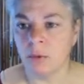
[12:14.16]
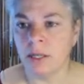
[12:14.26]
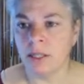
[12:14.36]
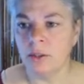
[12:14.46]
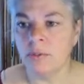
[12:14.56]
There's
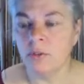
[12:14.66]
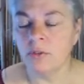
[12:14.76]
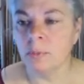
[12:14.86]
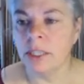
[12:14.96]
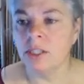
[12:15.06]
quite a lot of
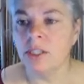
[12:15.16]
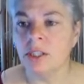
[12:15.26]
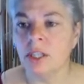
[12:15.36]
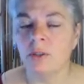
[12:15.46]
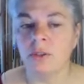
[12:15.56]

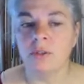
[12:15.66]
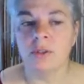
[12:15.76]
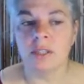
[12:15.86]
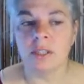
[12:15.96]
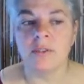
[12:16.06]
information to go
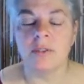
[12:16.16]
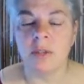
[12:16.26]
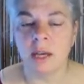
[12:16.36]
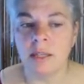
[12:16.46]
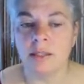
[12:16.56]
through.
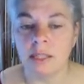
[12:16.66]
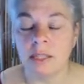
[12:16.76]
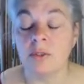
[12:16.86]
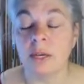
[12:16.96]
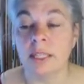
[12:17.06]
I
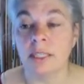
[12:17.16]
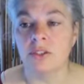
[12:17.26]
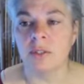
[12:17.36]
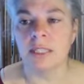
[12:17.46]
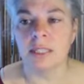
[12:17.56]
think it's quite an
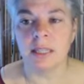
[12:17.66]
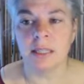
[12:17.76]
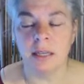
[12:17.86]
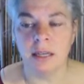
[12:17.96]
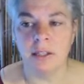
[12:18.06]

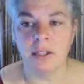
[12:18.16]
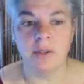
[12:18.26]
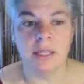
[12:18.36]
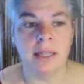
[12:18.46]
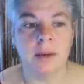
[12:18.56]
interesting
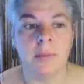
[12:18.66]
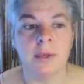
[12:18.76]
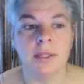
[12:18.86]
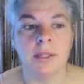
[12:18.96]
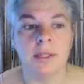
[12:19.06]
unit,
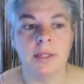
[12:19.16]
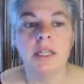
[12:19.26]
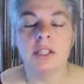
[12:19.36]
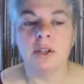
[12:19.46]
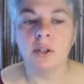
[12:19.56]
that one.
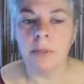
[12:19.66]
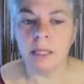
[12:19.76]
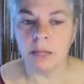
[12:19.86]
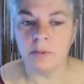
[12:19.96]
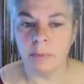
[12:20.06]
So
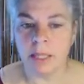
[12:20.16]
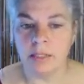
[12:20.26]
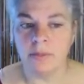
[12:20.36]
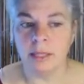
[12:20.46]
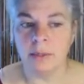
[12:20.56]
human
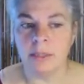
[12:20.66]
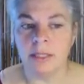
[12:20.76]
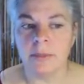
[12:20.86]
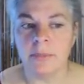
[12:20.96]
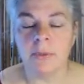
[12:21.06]
lifespan
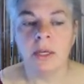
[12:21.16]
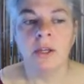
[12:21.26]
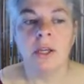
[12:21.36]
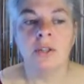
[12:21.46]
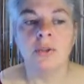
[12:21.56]
development
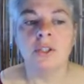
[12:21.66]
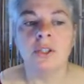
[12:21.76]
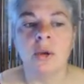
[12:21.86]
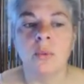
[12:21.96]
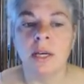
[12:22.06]
and
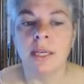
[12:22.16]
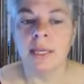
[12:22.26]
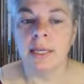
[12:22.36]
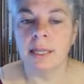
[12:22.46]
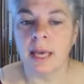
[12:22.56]
also
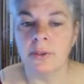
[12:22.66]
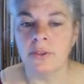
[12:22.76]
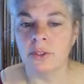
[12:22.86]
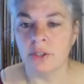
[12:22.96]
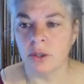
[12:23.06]
working in
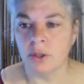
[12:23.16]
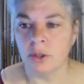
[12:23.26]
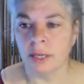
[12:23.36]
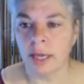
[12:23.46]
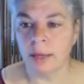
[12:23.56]
health and
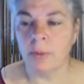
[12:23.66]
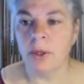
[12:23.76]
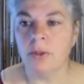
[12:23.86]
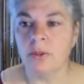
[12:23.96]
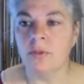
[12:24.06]
social care.
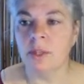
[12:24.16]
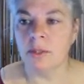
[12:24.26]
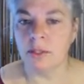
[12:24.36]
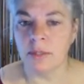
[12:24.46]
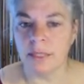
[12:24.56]
Both of
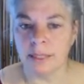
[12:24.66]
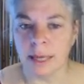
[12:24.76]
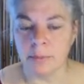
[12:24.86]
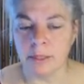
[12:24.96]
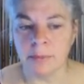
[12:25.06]
those are
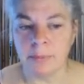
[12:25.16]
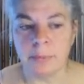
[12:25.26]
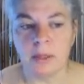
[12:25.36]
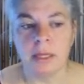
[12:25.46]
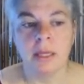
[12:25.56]
exams.
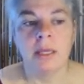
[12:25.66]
